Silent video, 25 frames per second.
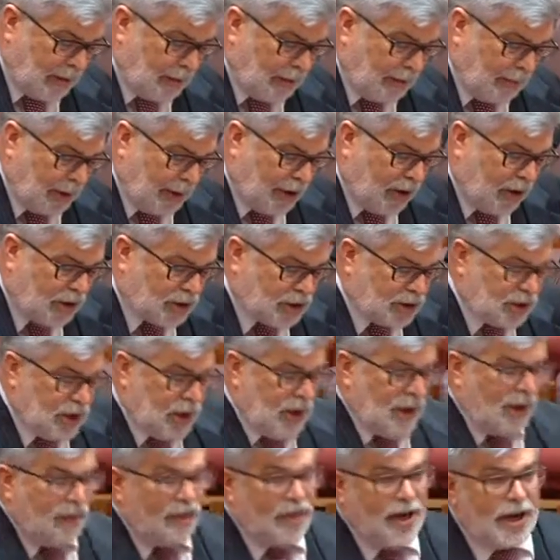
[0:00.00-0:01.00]
because
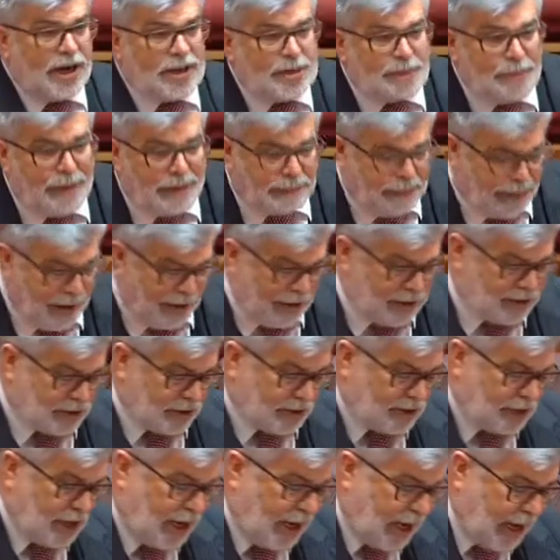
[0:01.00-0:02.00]
these
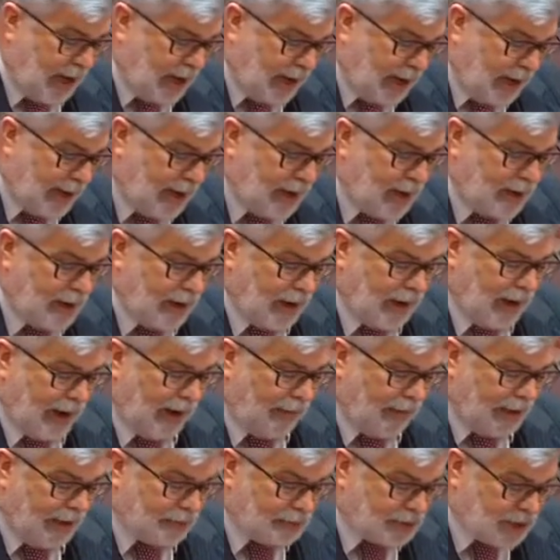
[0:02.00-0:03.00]
proposals here,
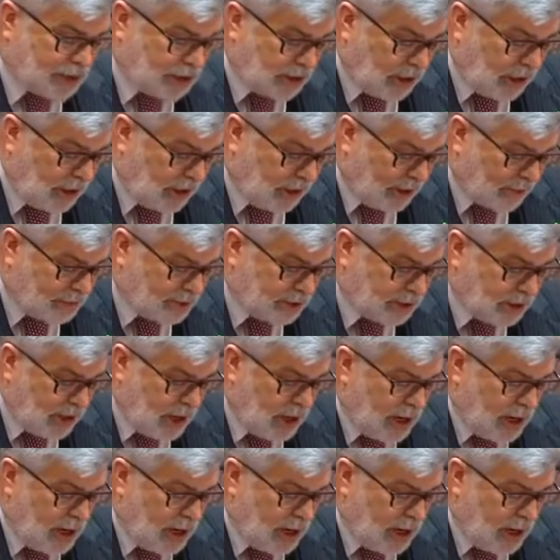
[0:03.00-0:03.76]
in themselves,